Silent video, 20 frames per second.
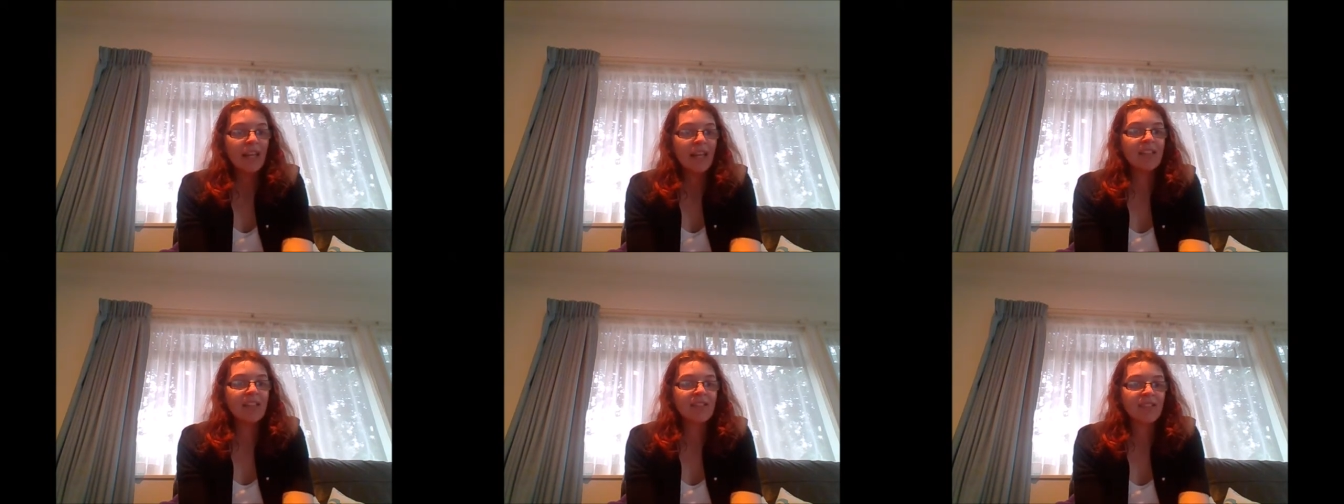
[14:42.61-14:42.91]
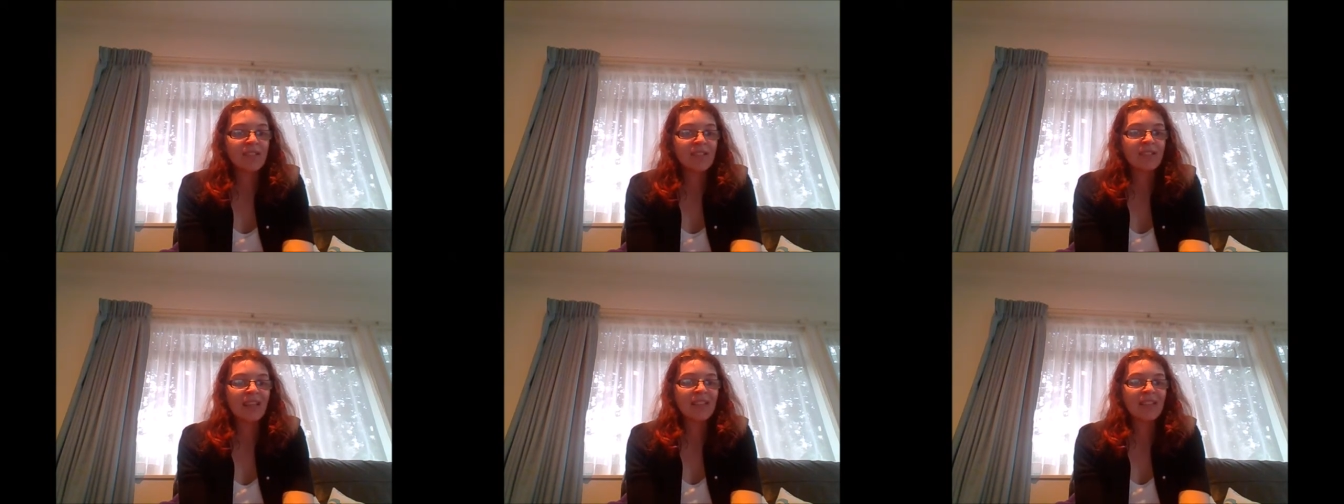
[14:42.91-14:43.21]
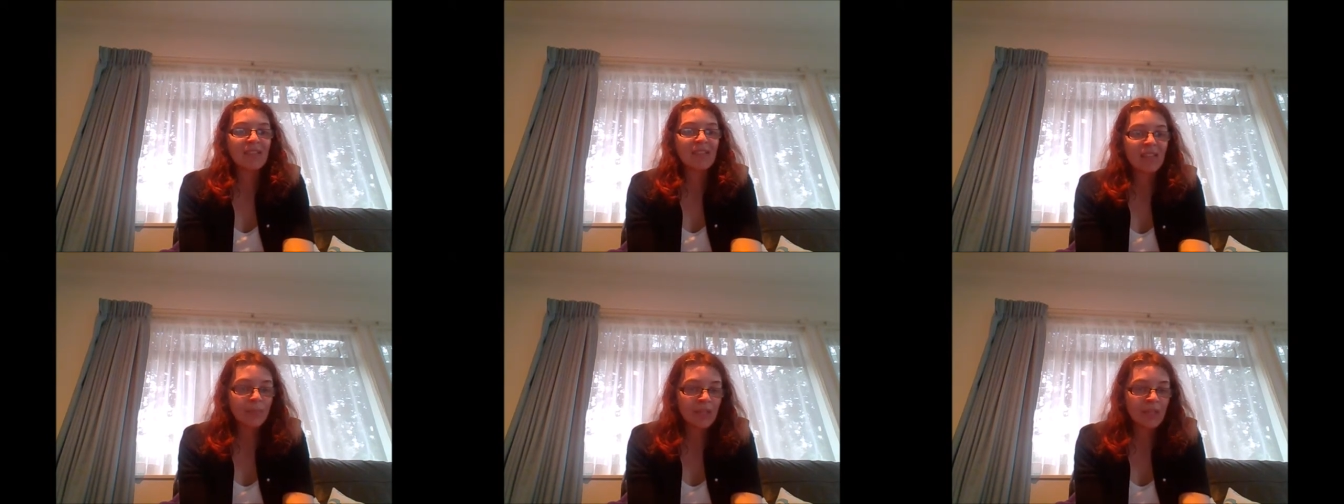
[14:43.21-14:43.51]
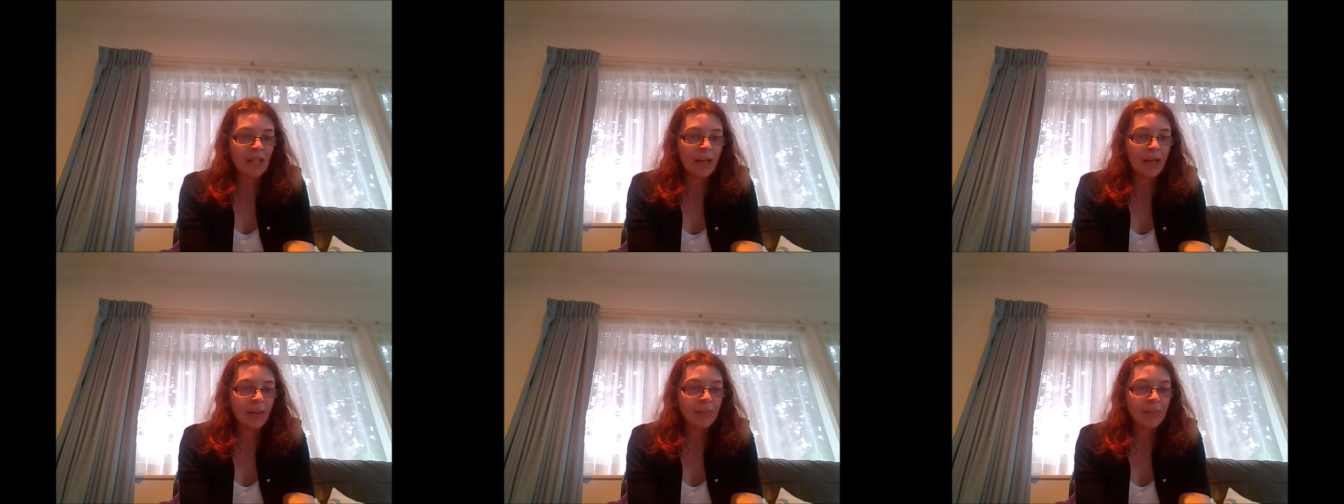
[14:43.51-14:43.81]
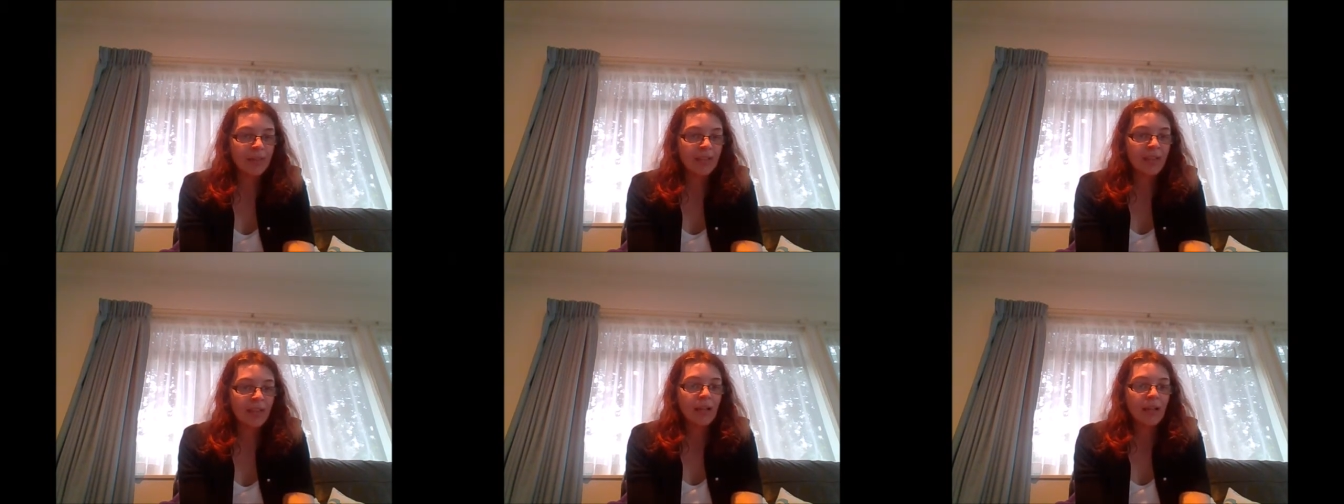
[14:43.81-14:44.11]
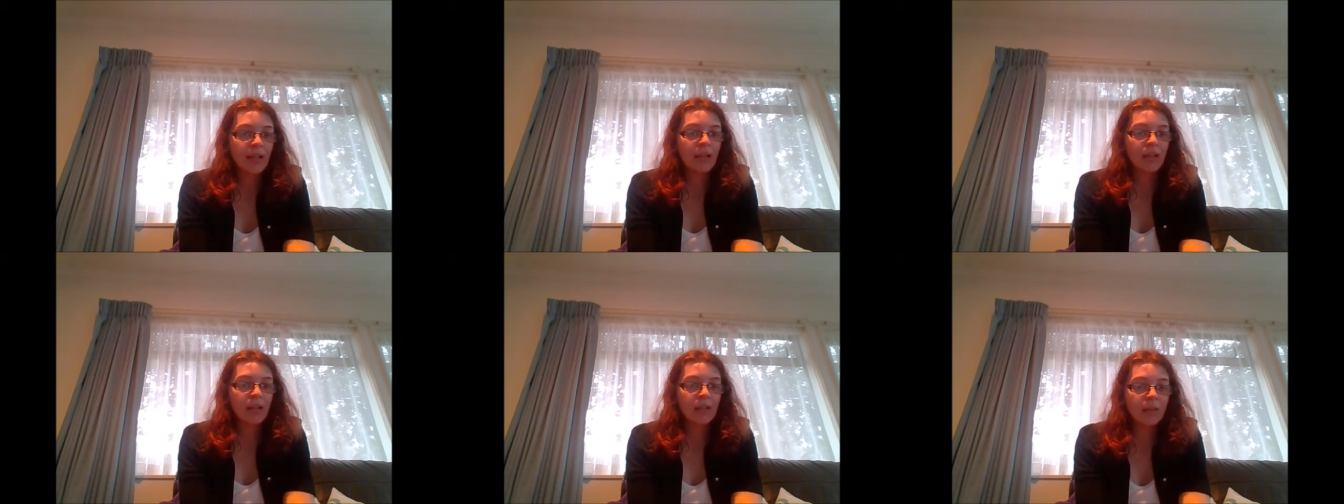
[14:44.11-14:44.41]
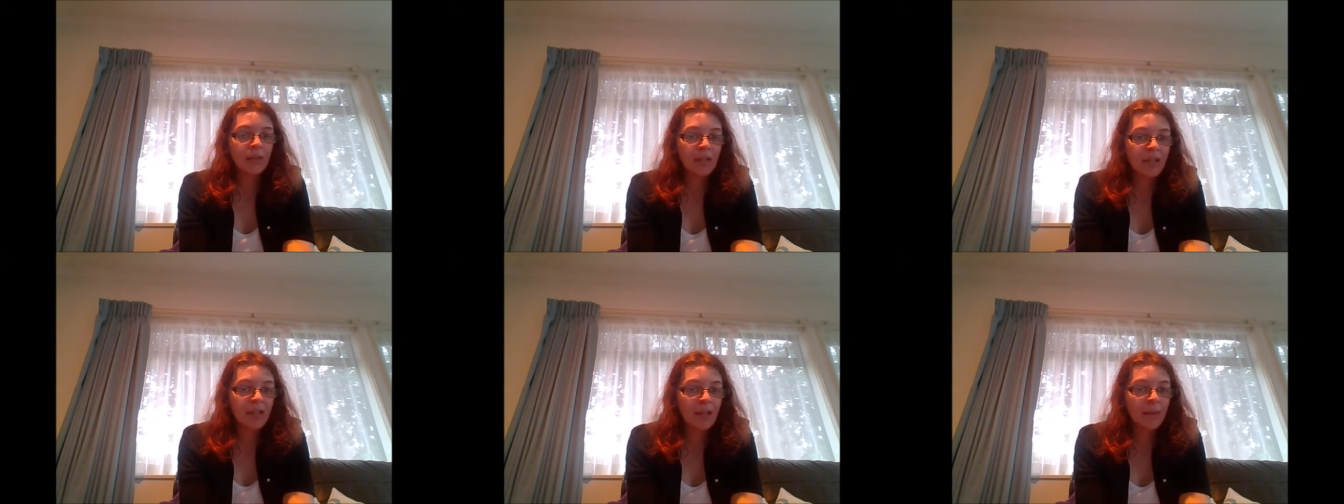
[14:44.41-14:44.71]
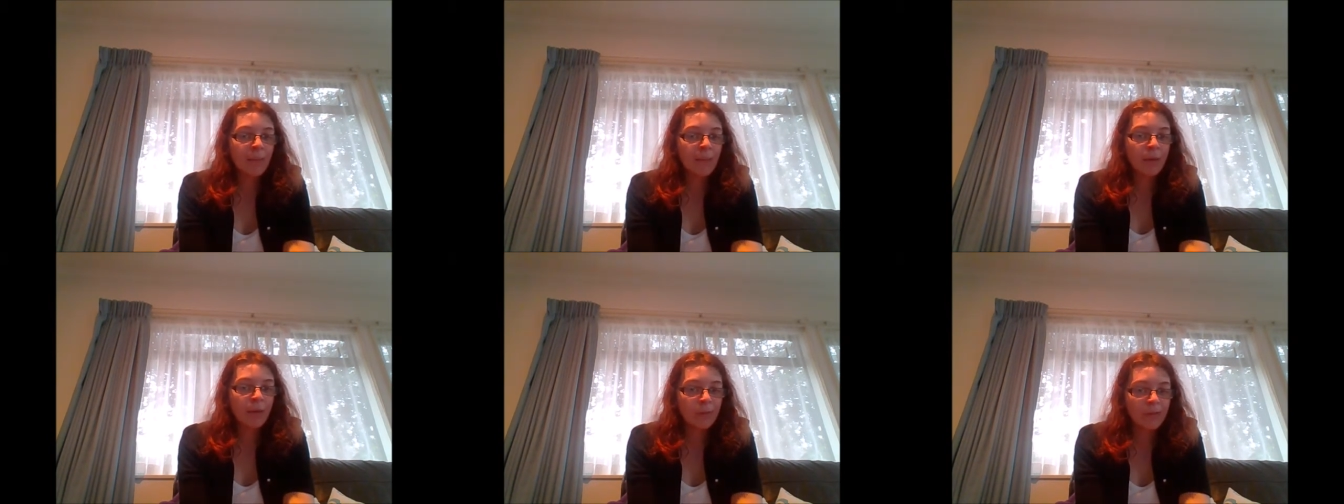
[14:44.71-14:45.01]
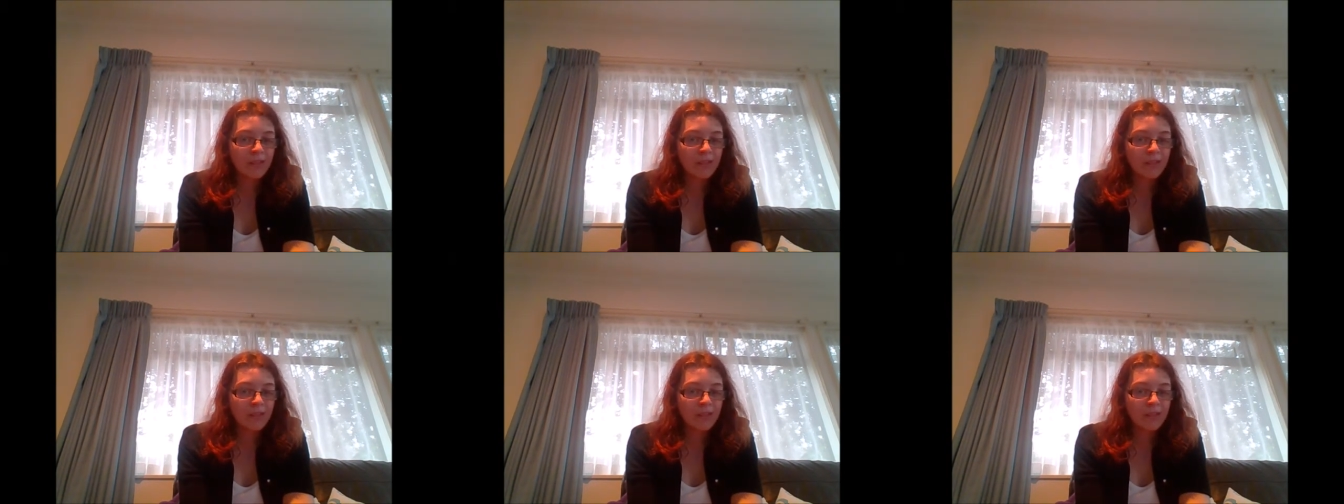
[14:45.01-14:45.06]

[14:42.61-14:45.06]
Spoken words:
It's just that sometimes learning about